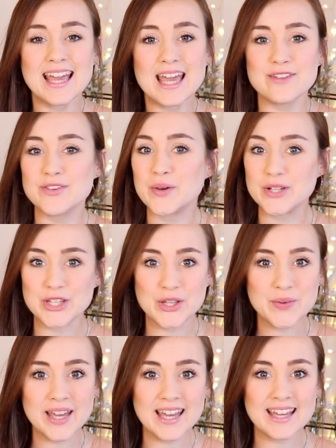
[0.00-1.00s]
If you are
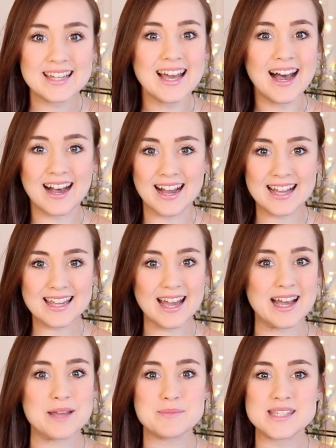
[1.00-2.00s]
new here, hi,
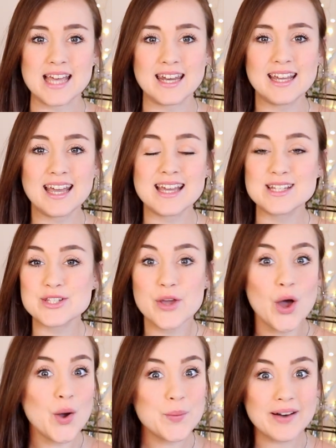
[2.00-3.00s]
I'm Sanna and
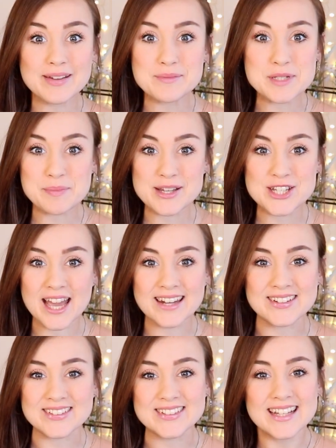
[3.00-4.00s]
welcome to my
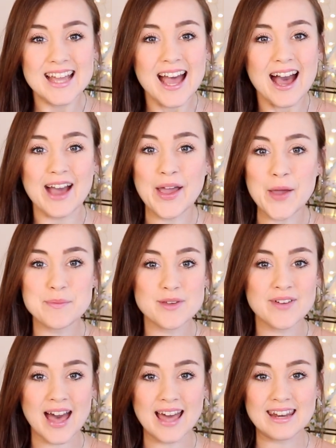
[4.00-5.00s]
channel. I hope
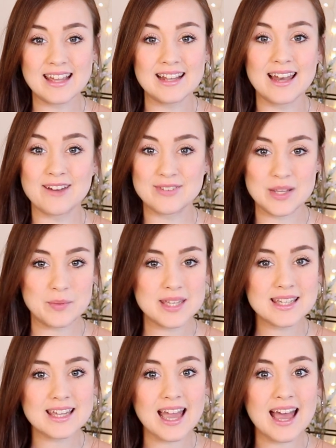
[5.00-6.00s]
you've had a lovely
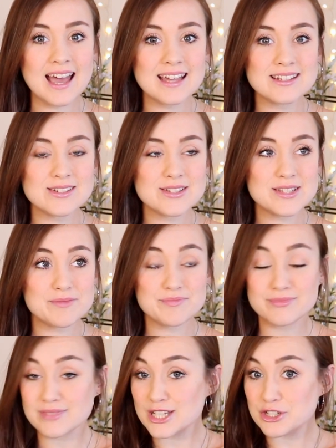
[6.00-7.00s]
week and
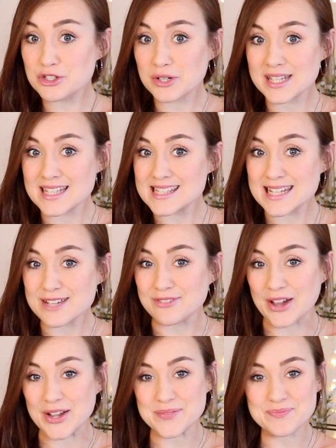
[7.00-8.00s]
enjoy this
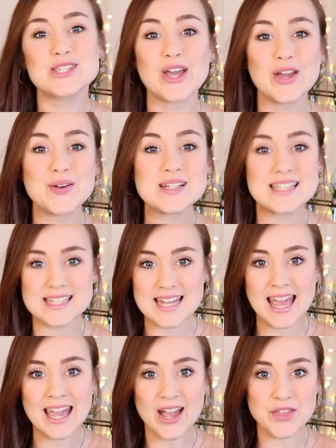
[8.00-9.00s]
Devo. So
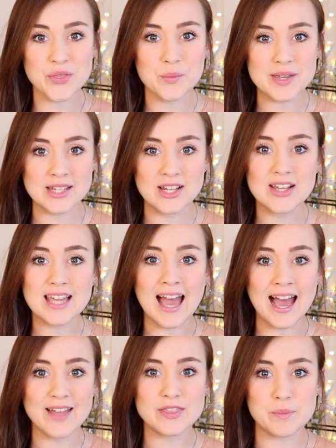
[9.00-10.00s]
today I thought we could look
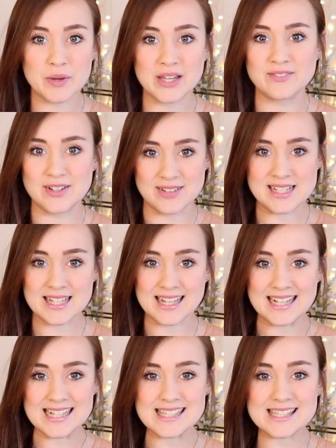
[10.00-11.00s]
at the book of
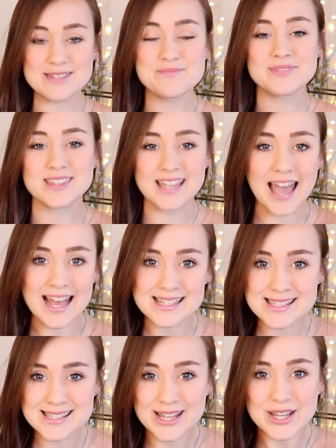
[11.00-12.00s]
Leviticus.
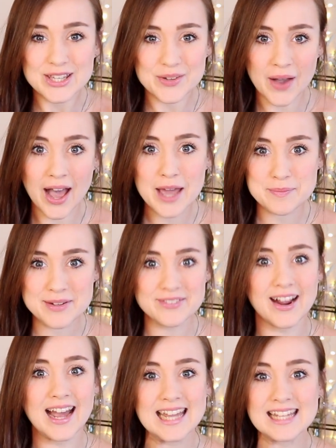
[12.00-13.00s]
Yes, you heard me
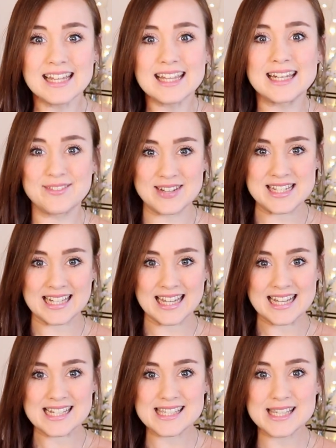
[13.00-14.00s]
right,
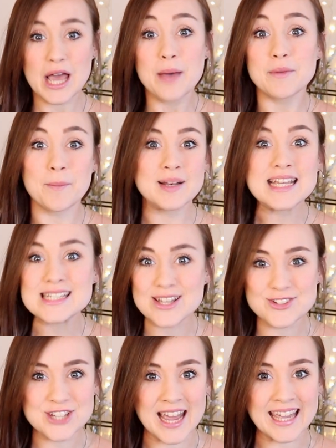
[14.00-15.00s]
Leviticus. But please
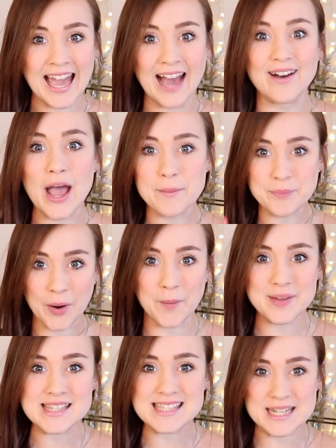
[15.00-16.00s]
don't check out, I
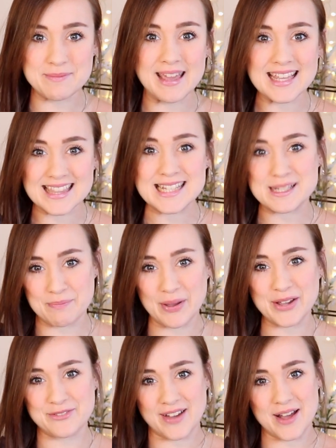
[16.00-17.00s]
promised to make this
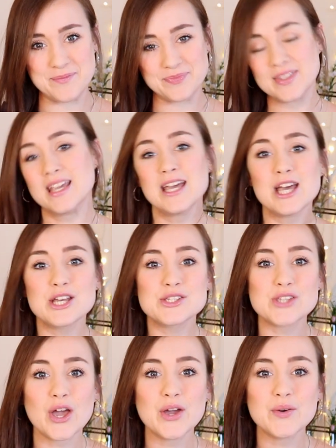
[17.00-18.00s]
book fun.
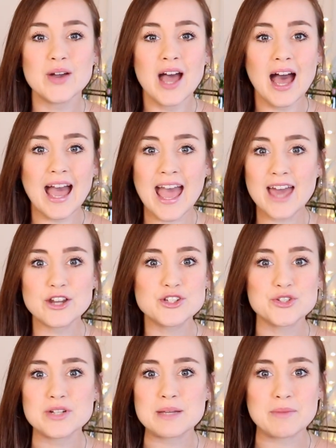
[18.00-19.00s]
So I had
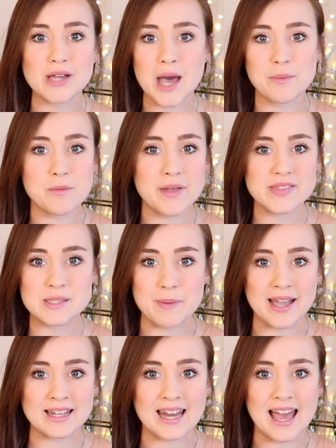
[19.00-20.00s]
a dream a couple months
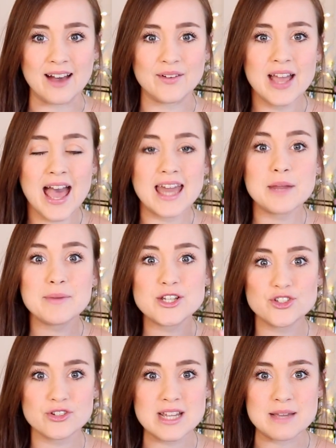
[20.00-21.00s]
back now, and in
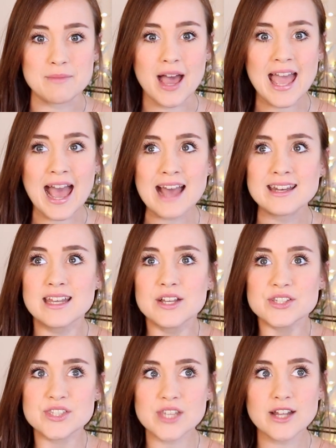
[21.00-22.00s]
my dream I had
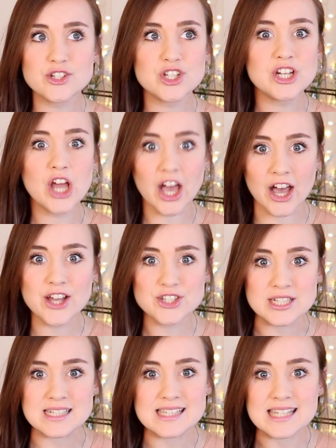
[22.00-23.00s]
such an
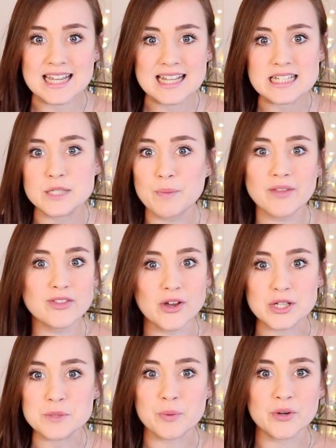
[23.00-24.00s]
urgency to spread the
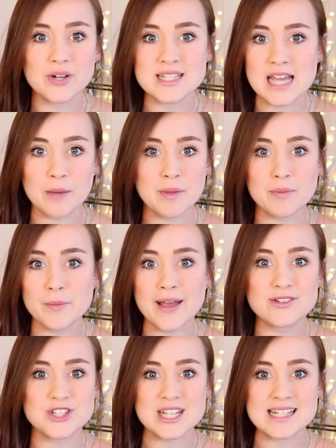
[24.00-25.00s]
gospel and tell people
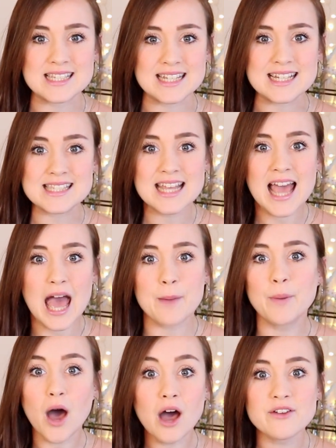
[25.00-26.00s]
about Jesus,
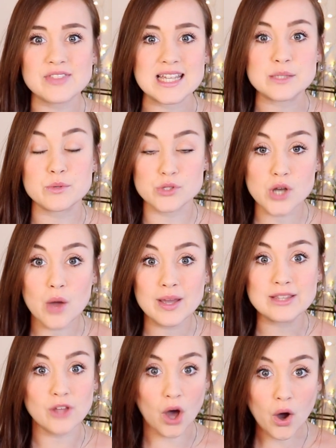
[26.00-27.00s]
and part of this was
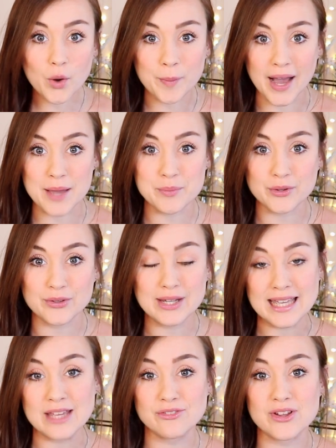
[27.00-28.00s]
knowing the whole Bible,
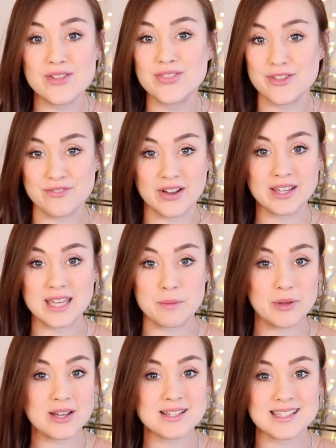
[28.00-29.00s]
even the funky
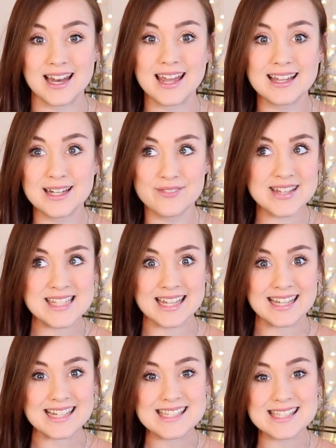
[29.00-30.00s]
books like
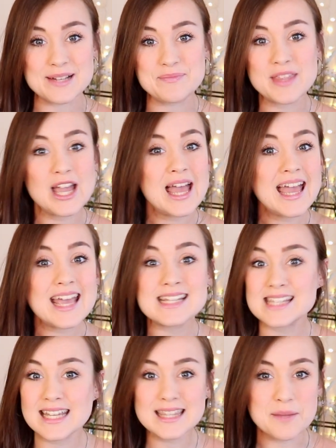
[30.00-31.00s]
Leviticus.
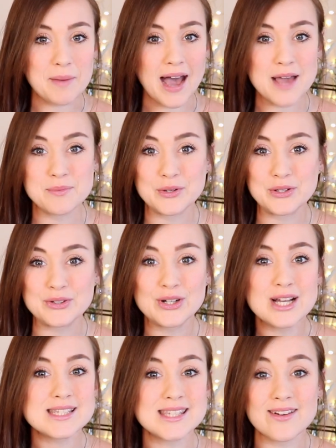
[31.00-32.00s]
It's in the Bible,
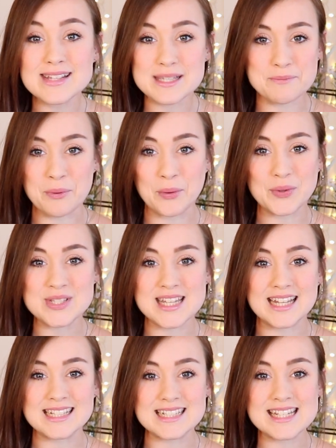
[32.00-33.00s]
so it's
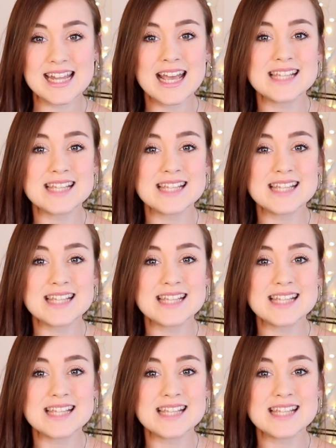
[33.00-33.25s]
important.